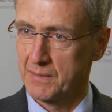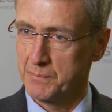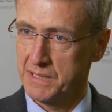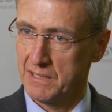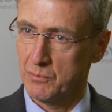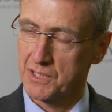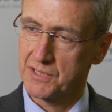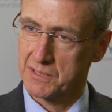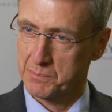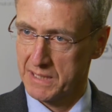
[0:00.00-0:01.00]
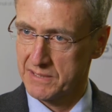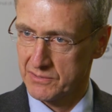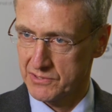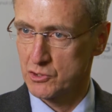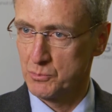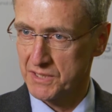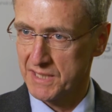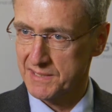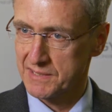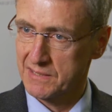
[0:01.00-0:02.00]
PDL1 is expressed on the tumor
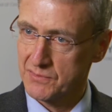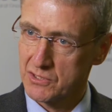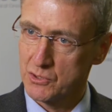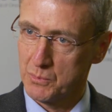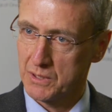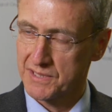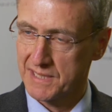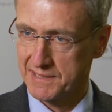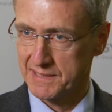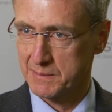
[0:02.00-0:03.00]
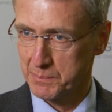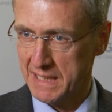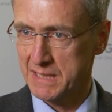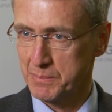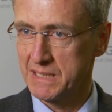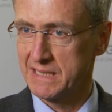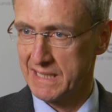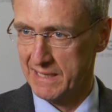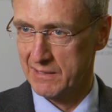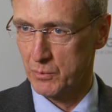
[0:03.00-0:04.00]
cells, and if the tumor cells express
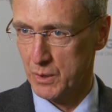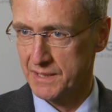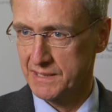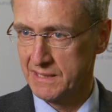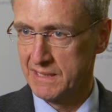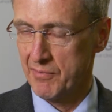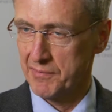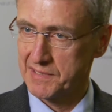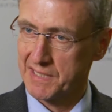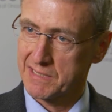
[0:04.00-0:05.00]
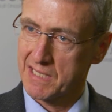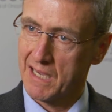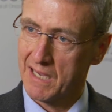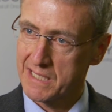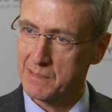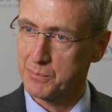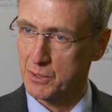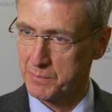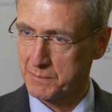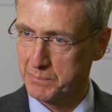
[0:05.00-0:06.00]
PDL1, then there is a higher
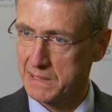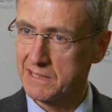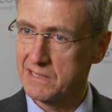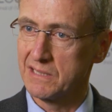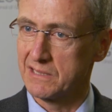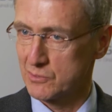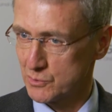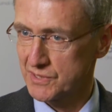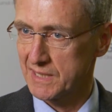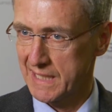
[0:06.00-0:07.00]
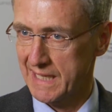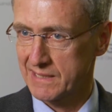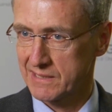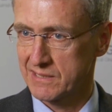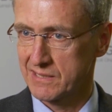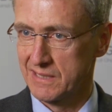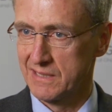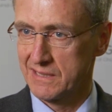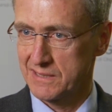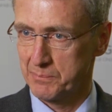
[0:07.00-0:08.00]
probability to select
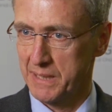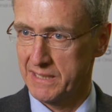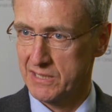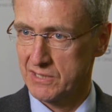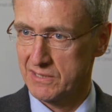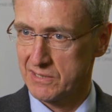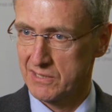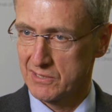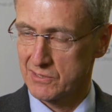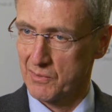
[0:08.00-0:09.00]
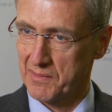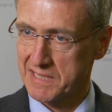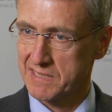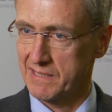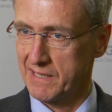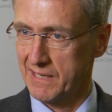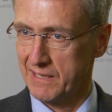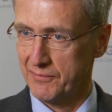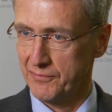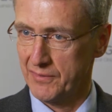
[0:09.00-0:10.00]
the patients so that they
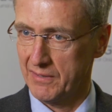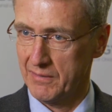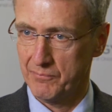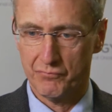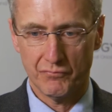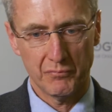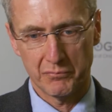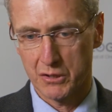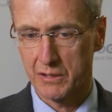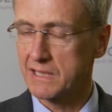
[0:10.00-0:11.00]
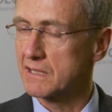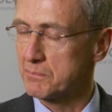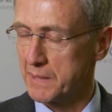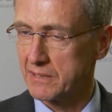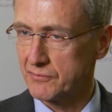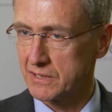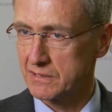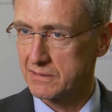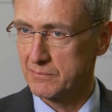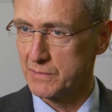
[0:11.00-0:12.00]
have clinical benefit,
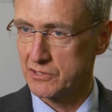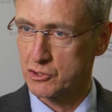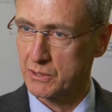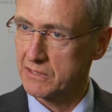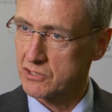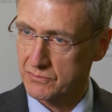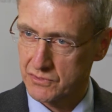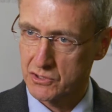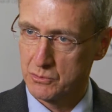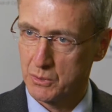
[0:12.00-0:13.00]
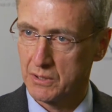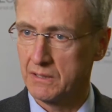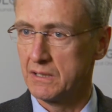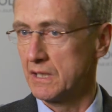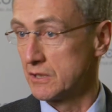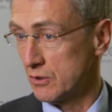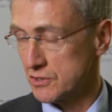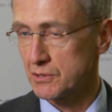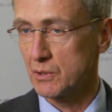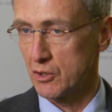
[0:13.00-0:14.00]
means shrinkage of the tumor and
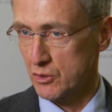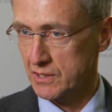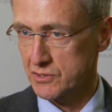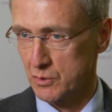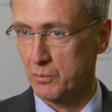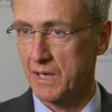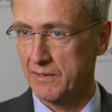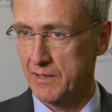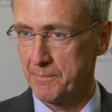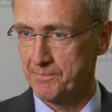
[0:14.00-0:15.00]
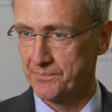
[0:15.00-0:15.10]
also a longer survival.